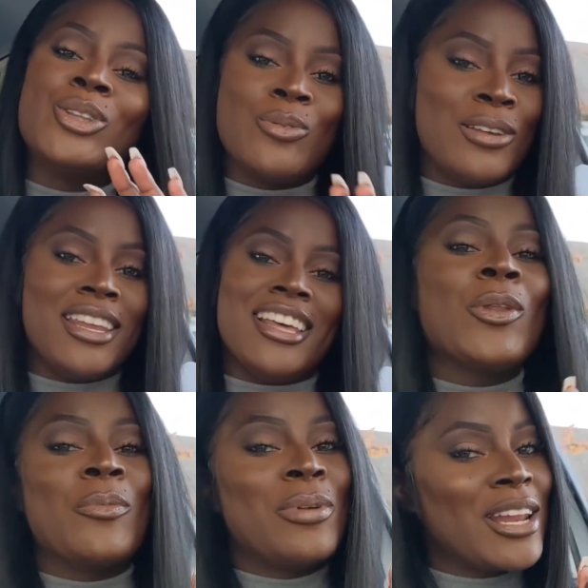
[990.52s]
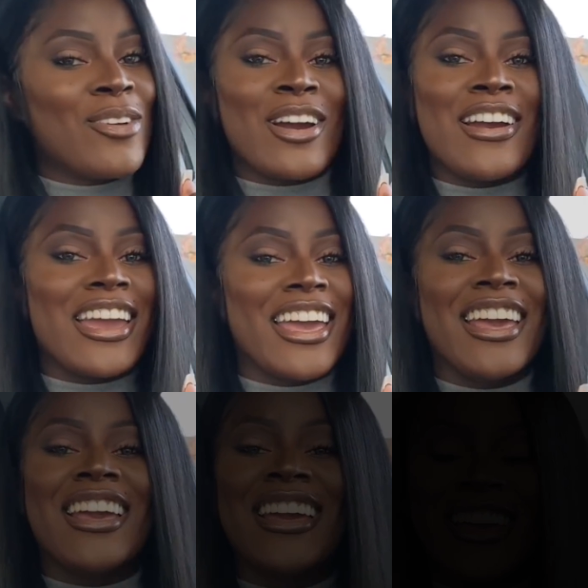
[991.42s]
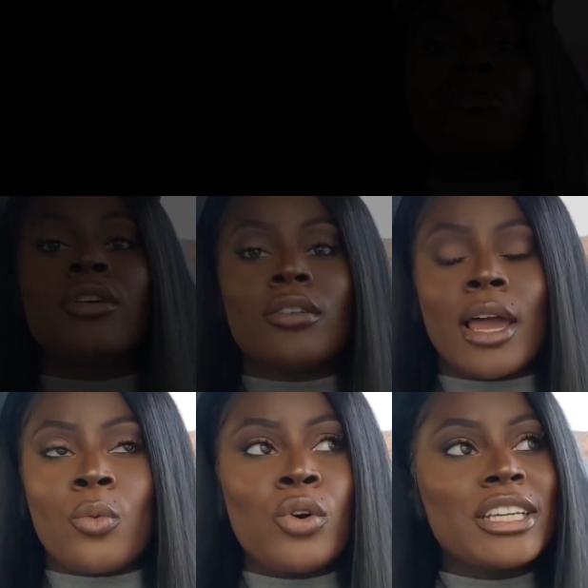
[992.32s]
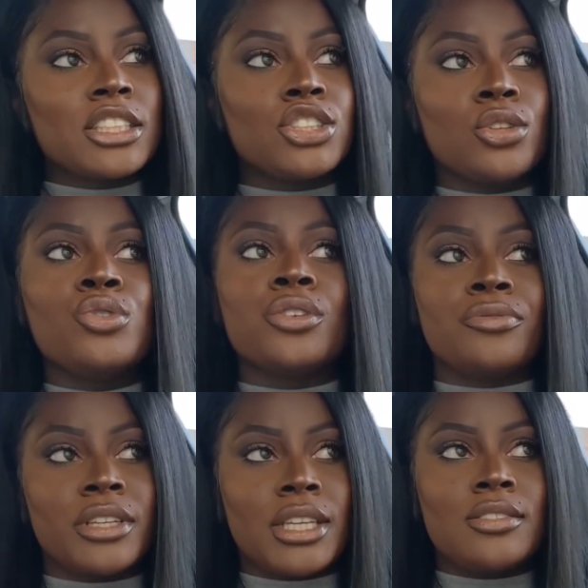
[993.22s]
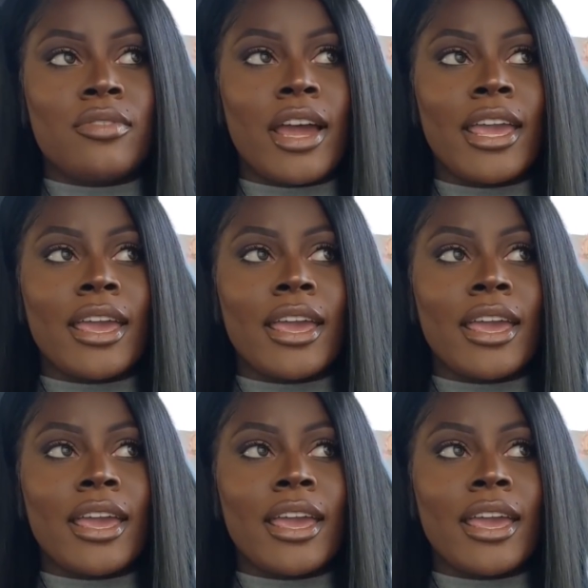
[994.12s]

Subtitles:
Don't play that. We don't play that around here. So for real, like, what is the solution for this, right?